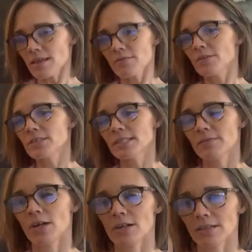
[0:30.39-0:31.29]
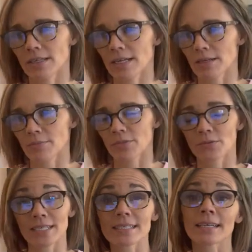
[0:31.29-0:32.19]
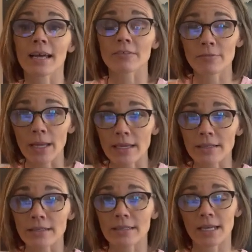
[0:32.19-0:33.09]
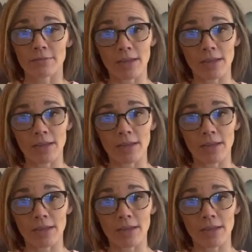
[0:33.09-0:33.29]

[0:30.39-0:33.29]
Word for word: first of all, um, the reason I've been kind of